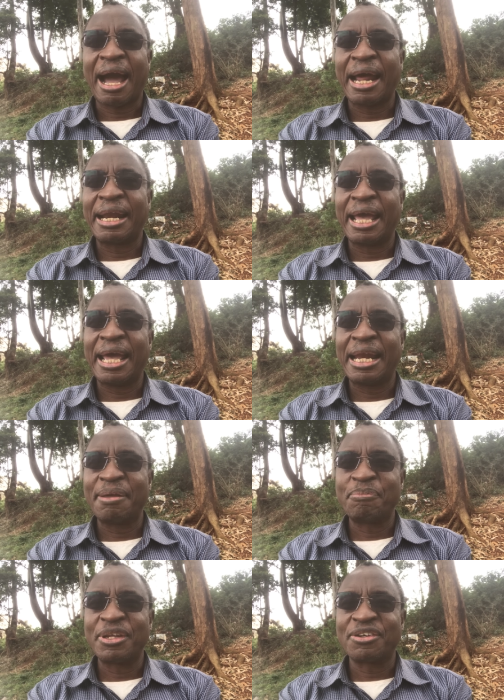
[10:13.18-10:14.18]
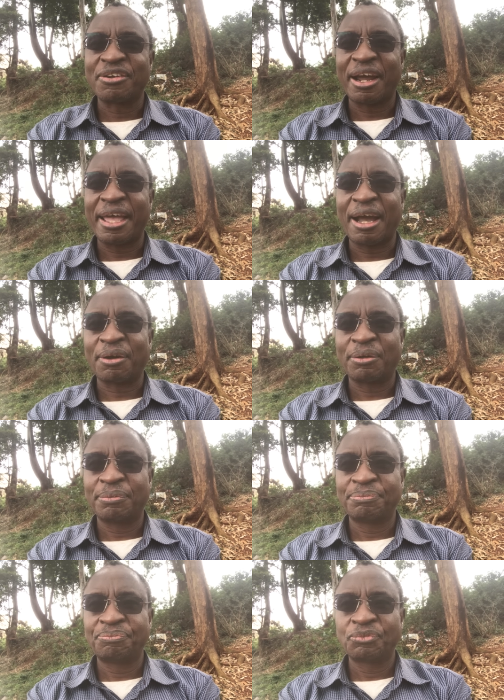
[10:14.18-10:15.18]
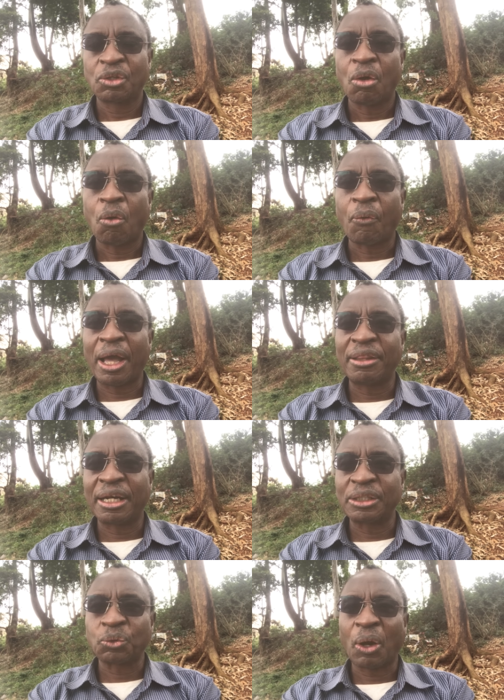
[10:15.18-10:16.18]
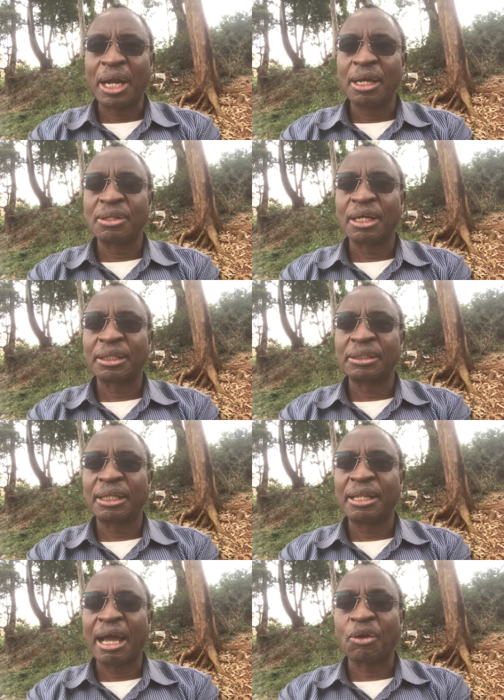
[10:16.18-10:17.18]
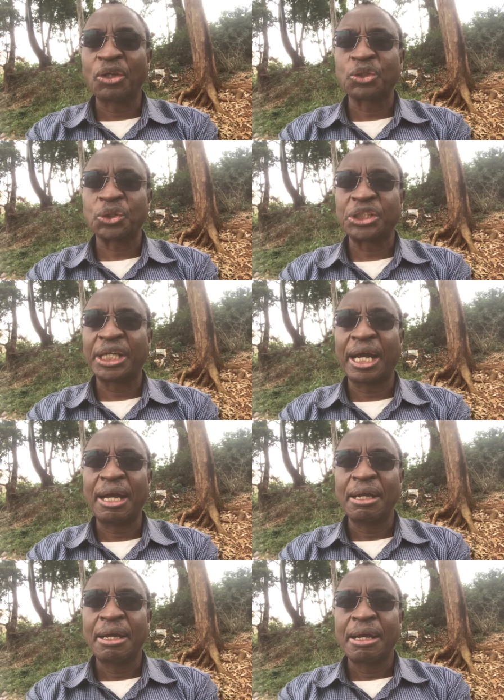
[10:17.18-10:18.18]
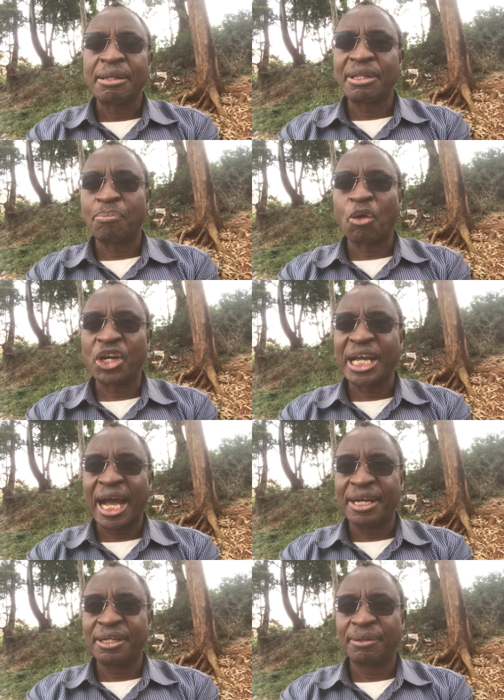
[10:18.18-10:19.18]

an enemy triangle, where there is one, there is, they are going to share the bodyguard